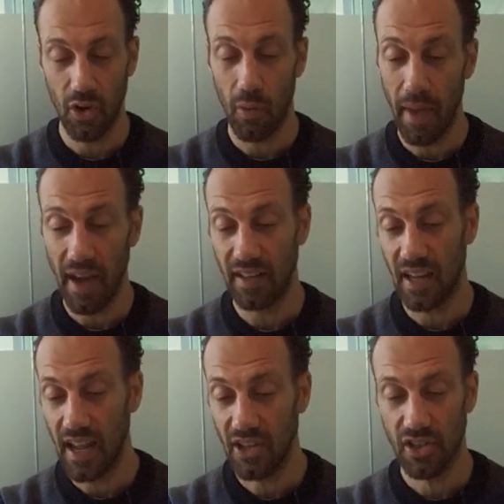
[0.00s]

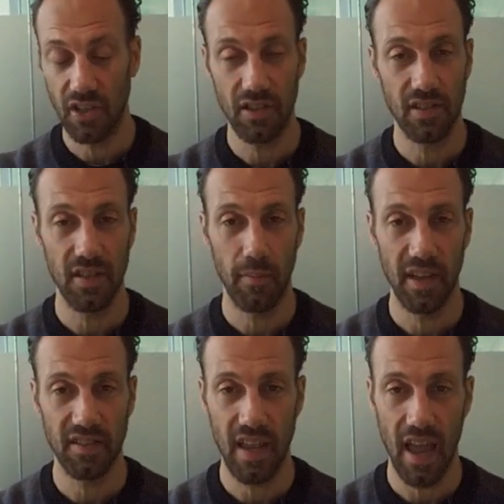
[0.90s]
Meditation to some
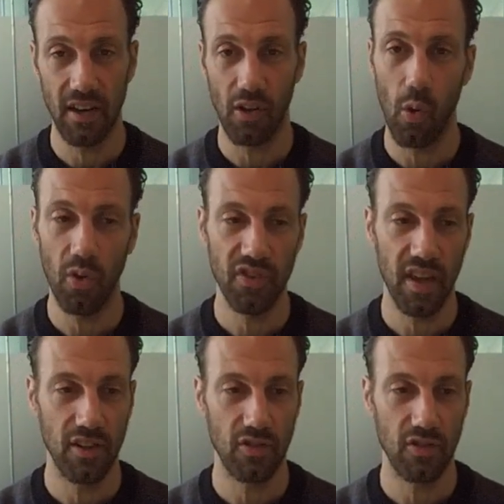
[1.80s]
extent, goal setting.